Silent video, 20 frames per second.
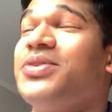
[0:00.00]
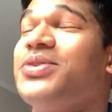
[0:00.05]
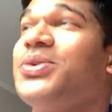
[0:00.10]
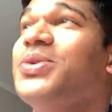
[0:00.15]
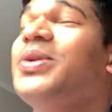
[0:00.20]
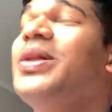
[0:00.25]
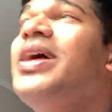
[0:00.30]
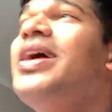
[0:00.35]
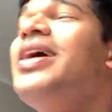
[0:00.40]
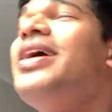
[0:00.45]
at
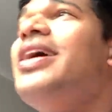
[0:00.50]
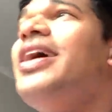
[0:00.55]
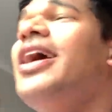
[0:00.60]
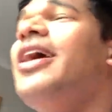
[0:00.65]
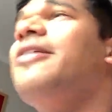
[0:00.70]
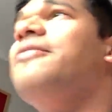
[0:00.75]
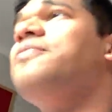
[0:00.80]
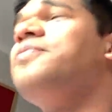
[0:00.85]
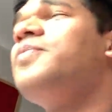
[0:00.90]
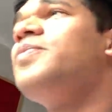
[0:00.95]
school.
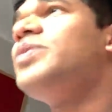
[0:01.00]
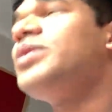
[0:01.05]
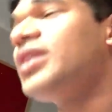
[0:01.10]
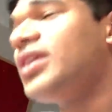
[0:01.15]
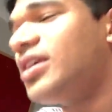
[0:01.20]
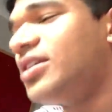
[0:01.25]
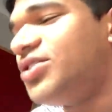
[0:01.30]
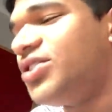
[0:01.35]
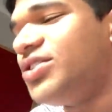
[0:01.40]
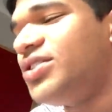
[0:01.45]

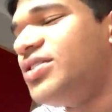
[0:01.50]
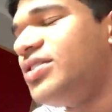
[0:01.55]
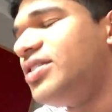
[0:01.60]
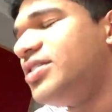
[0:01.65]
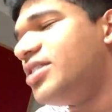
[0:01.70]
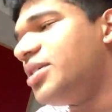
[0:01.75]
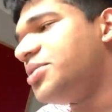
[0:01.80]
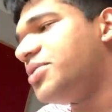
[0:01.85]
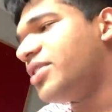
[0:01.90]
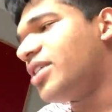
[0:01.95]

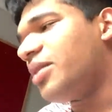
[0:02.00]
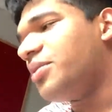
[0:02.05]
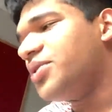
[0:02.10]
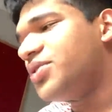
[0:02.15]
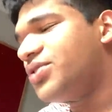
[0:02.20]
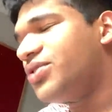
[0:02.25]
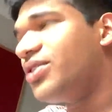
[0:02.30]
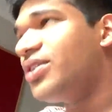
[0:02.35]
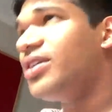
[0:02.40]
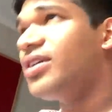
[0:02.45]
GCSE tips for
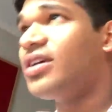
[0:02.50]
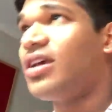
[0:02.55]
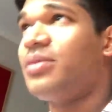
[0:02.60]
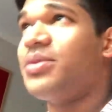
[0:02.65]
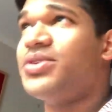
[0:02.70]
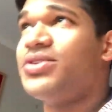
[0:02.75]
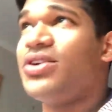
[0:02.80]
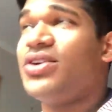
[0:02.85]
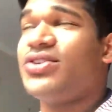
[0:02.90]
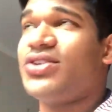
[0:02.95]
chemistry.
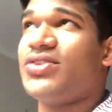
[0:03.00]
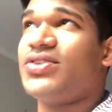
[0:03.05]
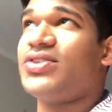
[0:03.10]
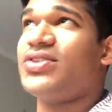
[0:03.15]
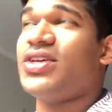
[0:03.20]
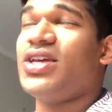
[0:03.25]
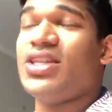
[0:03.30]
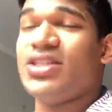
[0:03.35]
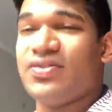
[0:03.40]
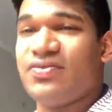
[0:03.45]
Chemistry at
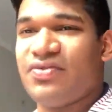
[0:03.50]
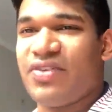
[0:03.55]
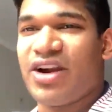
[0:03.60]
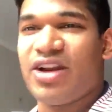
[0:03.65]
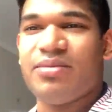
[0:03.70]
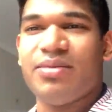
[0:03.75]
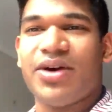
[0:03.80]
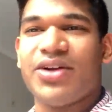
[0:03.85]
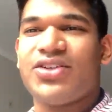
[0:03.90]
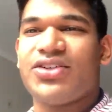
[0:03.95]
GCSE is
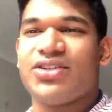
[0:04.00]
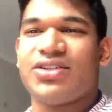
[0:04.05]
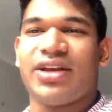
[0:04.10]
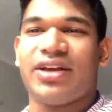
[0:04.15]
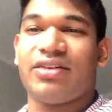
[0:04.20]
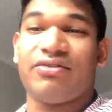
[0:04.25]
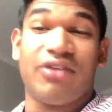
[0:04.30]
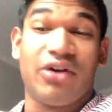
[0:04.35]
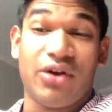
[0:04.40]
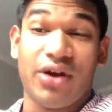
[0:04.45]
very much just
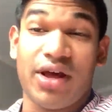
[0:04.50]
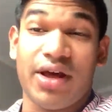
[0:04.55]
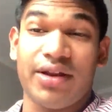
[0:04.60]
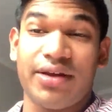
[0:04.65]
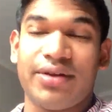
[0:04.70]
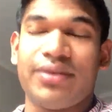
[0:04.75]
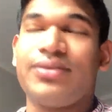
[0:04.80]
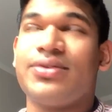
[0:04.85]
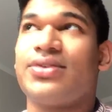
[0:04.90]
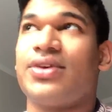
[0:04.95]
like rote
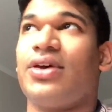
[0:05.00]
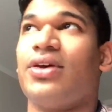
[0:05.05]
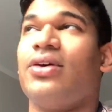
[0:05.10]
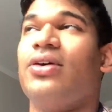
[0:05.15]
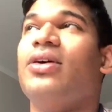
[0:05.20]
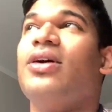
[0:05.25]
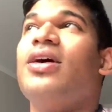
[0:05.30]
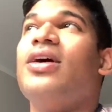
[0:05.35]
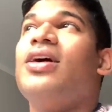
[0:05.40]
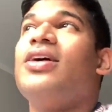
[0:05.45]
learning.
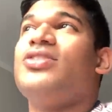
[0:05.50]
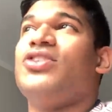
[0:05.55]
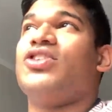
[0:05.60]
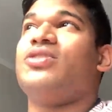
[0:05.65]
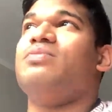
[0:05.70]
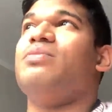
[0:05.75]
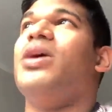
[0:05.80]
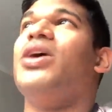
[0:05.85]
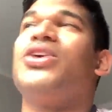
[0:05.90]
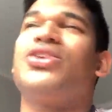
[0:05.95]
So
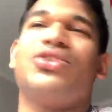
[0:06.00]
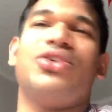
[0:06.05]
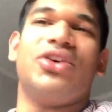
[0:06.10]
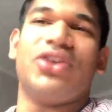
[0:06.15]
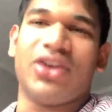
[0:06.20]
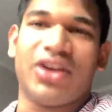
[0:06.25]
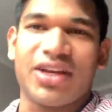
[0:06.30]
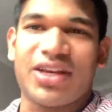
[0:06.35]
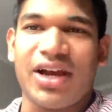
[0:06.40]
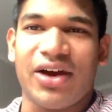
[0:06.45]
just make sure
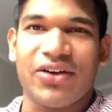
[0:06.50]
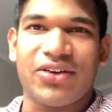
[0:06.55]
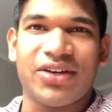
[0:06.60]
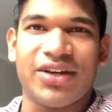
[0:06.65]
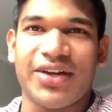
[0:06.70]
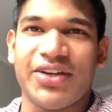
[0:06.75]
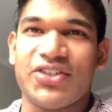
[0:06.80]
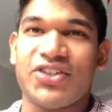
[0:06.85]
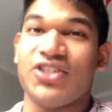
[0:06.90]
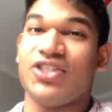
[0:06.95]
you're good at
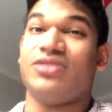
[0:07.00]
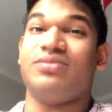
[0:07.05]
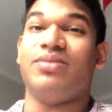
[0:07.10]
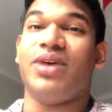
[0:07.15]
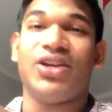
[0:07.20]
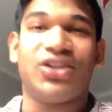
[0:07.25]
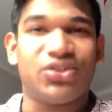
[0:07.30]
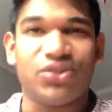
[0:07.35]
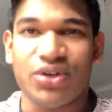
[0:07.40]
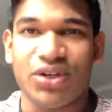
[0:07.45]
calculations.
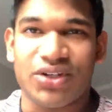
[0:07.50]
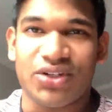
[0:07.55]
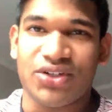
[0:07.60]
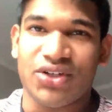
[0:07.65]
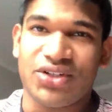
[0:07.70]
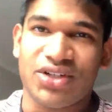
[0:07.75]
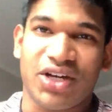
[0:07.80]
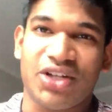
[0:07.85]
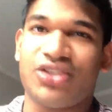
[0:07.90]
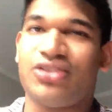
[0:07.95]
Make sure you can
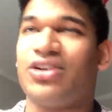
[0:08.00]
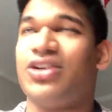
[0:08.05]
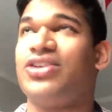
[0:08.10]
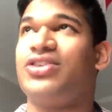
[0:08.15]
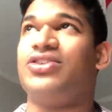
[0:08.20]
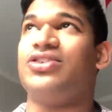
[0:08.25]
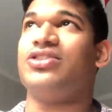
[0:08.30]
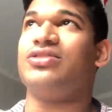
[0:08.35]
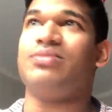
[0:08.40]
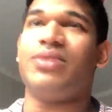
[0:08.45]
do
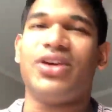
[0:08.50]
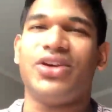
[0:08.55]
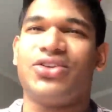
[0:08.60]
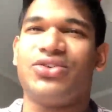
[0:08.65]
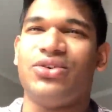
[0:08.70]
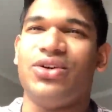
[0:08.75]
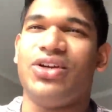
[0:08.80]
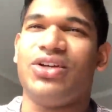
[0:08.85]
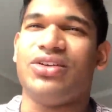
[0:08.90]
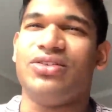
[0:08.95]
titrations. Make
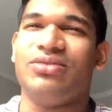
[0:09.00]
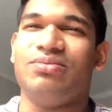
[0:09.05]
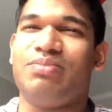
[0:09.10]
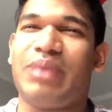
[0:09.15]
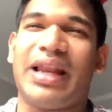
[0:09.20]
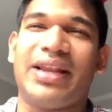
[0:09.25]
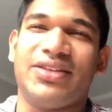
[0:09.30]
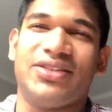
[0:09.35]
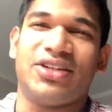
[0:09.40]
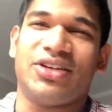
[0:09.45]
sure you can
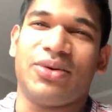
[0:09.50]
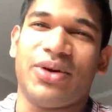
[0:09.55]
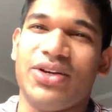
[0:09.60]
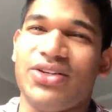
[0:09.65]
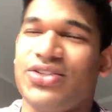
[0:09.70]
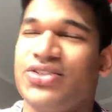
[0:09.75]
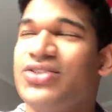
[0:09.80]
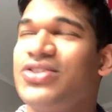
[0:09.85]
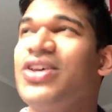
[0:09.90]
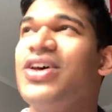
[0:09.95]
balance
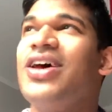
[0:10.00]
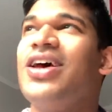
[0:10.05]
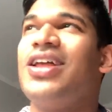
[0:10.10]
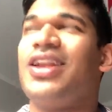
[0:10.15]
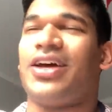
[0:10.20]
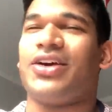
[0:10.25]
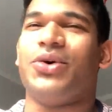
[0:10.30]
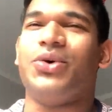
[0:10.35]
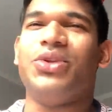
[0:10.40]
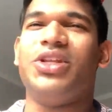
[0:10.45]
equations.
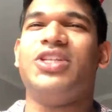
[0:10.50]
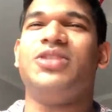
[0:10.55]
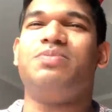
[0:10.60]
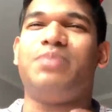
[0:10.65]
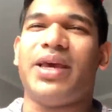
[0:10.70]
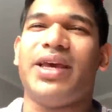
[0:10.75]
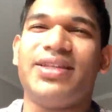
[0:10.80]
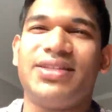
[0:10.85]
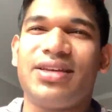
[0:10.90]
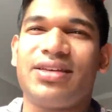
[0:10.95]
Like all these
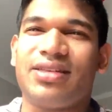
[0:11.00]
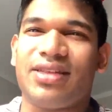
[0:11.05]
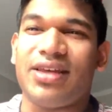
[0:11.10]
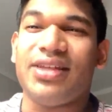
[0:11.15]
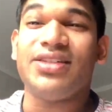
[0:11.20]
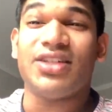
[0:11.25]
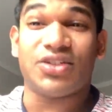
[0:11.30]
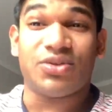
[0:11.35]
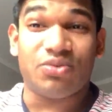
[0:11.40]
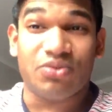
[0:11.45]
basic
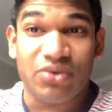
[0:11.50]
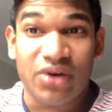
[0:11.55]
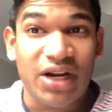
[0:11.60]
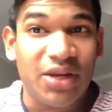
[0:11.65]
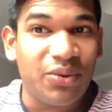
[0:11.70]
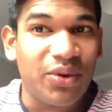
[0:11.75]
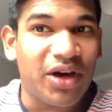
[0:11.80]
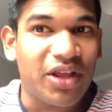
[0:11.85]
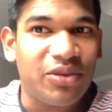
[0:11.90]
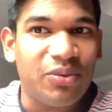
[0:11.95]
things, it's
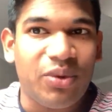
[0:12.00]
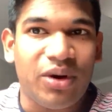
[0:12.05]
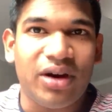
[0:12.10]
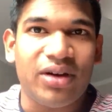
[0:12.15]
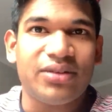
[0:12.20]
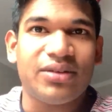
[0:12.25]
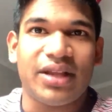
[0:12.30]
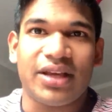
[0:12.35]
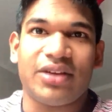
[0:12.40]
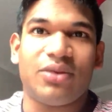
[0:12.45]
really
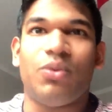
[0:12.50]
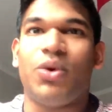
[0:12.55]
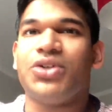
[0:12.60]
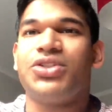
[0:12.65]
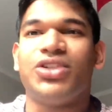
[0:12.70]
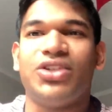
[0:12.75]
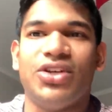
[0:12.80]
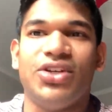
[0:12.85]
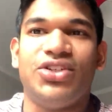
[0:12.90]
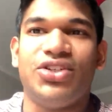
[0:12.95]
worthwhile. Like
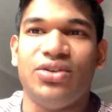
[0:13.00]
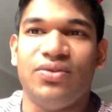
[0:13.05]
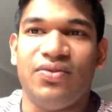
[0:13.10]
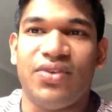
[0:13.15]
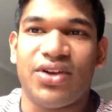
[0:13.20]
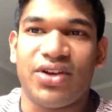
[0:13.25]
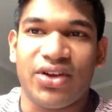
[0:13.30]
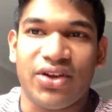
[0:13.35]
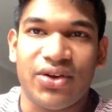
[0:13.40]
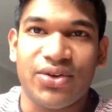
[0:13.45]
watching YouTube
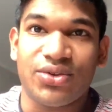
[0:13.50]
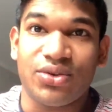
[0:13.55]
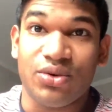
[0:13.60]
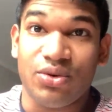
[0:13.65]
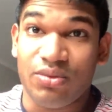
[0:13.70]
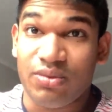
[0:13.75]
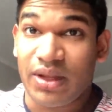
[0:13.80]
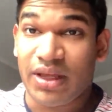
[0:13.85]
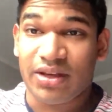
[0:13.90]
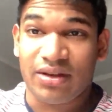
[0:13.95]
videos
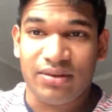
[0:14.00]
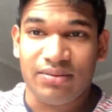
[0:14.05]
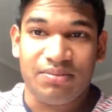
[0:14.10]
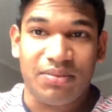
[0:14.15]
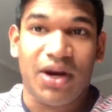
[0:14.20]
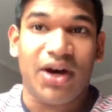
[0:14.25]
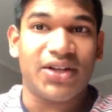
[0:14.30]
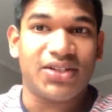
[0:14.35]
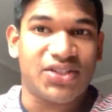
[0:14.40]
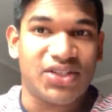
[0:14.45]
or like
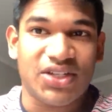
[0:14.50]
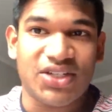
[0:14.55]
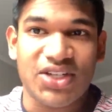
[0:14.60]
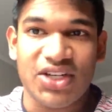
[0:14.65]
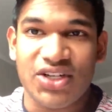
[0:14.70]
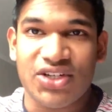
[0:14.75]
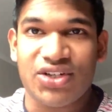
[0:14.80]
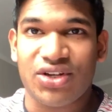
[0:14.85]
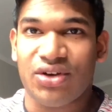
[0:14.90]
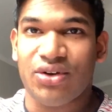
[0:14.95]
asking a
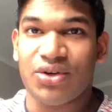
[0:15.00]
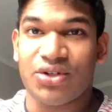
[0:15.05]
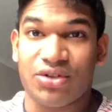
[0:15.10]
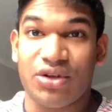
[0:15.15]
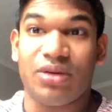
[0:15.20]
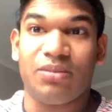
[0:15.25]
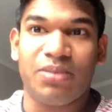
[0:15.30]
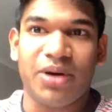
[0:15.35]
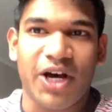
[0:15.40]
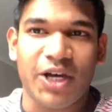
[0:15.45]
teacher or
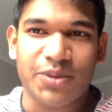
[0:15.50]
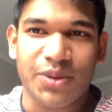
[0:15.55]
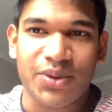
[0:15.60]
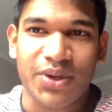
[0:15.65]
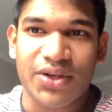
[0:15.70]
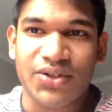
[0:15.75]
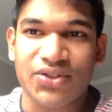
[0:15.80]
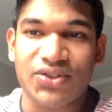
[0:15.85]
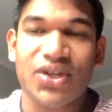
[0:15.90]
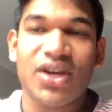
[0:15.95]
doing past
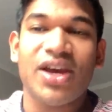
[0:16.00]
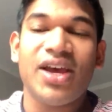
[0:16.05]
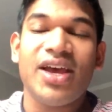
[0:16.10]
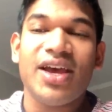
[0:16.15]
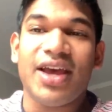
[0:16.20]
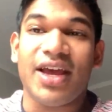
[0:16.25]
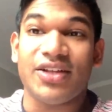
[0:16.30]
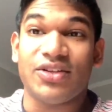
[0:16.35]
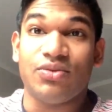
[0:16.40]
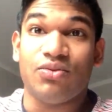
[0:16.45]
questions.
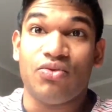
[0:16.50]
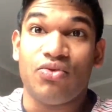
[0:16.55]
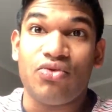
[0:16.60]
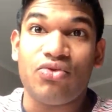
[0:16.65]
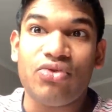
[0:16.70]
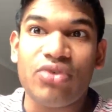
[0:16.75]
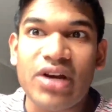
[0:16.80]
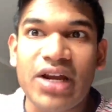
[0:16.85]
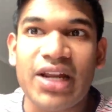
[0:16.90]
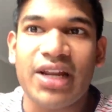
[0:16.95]
It's
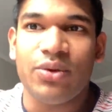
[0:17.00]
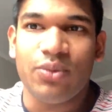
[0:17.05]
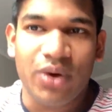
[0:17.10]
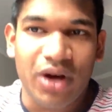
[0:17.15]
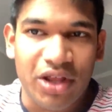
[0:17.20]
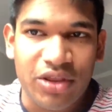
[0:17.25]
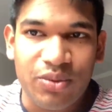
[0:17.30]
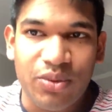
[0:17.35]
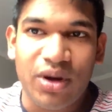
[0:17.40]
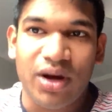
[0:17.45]
really
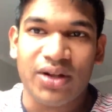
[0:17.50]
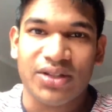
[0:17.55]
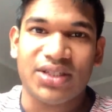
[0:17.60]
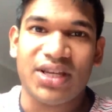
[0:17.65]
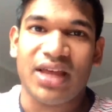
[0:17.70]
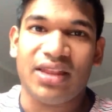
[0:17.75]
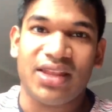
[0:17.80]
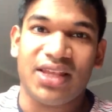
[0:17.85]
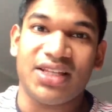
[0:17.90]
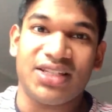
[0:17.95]
worthwhile to
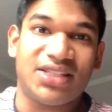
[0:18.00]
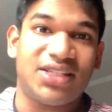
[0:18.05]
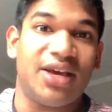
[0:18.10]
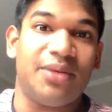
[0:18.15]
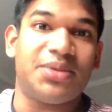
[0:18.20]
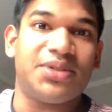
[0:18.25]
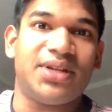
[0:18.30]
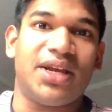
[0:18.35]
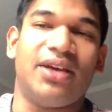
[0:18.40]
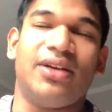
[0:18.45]
get these
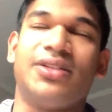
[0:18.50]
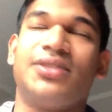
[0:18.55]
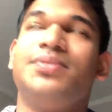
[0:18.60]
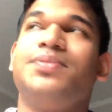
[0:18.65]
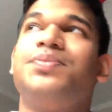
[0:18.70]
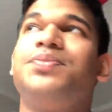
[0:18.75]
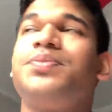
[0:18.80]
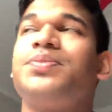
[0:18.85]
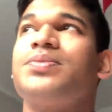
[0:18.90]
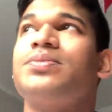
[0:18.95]
tips nailed.
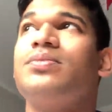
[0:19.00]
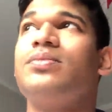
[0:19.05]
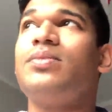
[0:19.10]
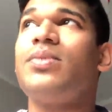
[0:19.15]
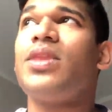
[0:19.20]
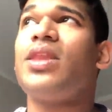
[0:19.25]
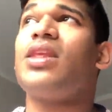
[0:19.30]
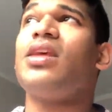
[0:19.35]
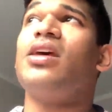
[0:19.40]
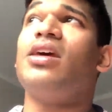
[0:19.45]

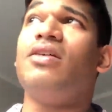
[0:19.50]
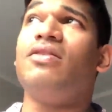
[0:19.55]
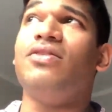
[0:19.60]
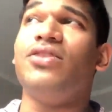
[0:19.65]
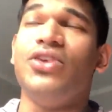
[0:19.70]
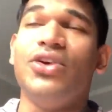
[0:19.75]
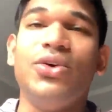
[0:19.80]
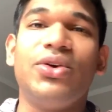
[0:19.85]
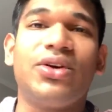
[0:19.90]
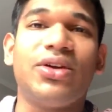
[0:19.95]
If
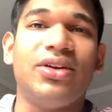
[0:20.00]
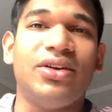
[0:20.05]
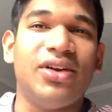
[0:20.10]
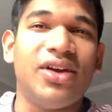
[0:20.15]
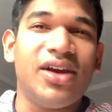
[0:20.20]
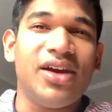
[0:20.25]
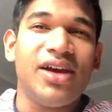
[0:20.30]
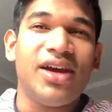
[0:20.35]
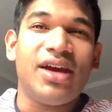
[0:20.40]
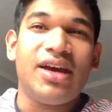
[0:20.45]
you
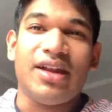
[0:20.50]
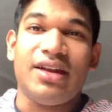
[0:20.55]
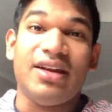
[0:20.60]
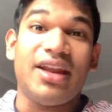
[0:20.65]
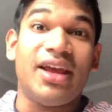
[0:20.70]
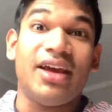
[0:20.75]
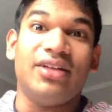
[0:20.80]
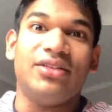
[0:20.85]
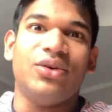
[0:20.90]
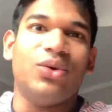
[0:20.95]
can
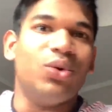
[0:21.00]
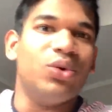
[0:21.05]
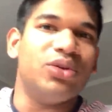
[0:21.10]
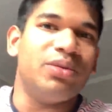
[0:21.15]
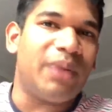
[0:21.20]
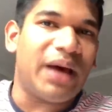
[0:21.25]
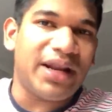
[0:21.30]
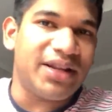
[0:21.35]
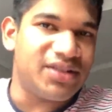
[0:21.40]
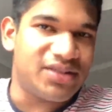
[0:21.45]
nail all
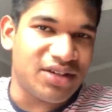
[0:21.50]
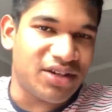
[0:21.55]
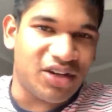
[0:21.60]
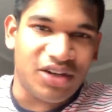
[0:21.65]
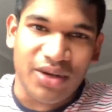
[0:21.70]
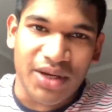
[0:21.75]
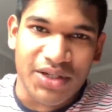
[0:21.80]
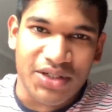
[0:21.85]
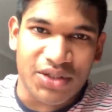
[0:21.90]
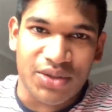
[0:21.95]
the balancing
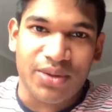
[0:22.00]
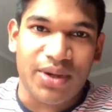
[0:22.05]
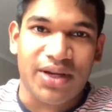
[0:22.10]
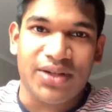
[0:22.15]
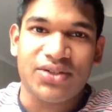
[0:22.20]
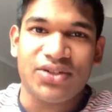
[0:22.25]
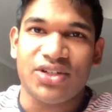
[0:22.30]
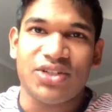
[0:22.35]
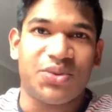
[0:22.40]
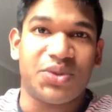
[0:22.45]
equation
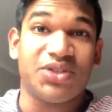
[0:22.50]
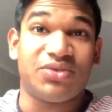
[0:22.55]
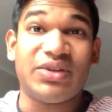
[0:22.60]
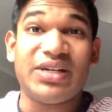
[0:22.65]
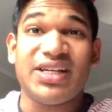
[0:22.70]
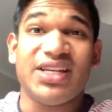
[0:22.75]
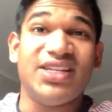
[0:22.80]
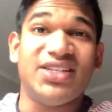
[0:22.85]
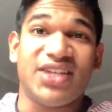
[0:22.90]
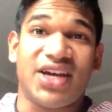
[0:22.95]
questions, which is
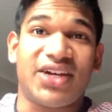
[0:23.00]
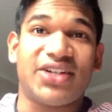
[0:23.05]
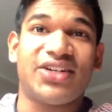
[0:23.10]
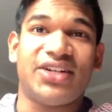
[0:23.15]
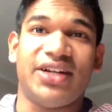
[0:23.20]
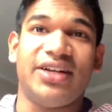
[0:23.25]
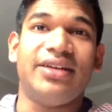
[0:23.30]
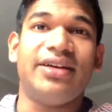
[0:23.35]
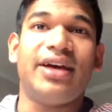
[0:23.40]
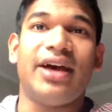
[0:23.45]
really easy
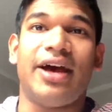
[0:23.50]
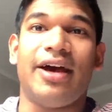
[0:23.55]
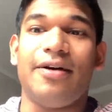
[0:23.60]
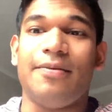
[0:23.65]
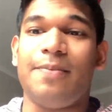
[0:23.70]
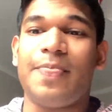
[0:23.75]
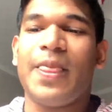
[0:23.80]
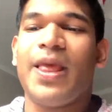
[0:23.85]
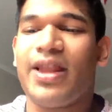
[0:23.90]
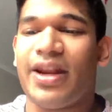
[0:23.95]
actually,
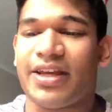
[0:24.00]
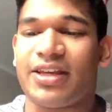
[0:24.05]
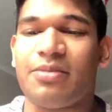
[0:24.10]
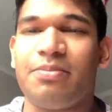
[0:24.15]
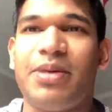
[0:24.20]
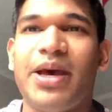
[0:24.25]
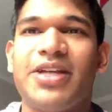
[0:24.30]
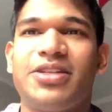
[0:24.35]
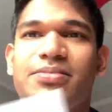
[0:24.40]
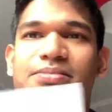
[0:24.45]
like
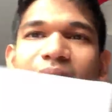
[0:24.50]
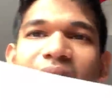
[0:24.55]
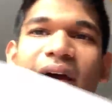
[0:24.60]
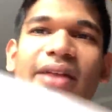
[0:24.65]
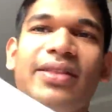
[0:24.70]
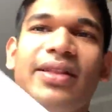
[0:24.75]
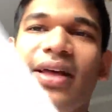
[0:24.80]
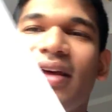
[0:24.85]
compared to math